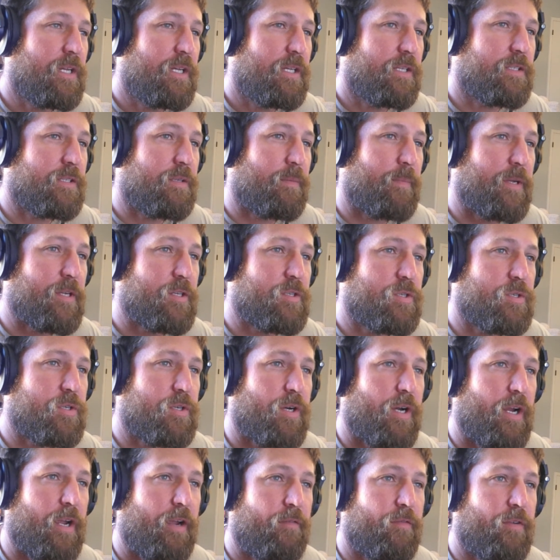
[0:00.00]
to make sure
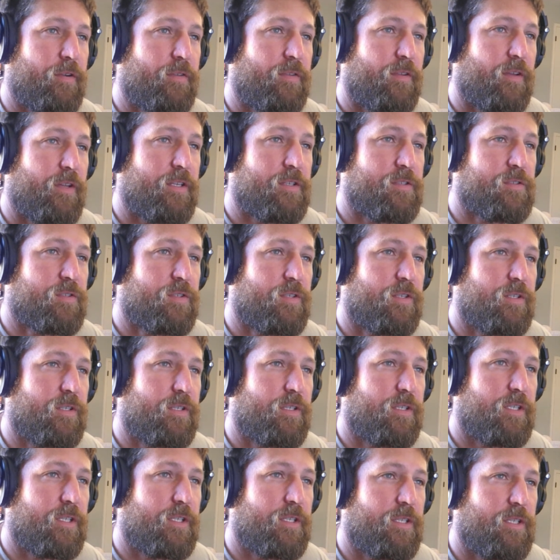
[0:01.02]
everything is
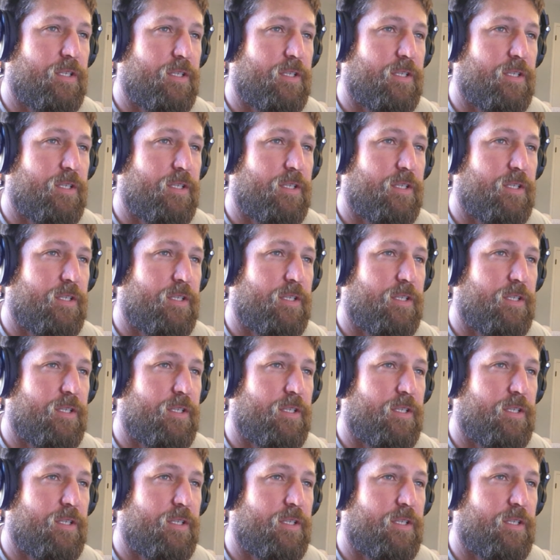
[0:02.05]
good.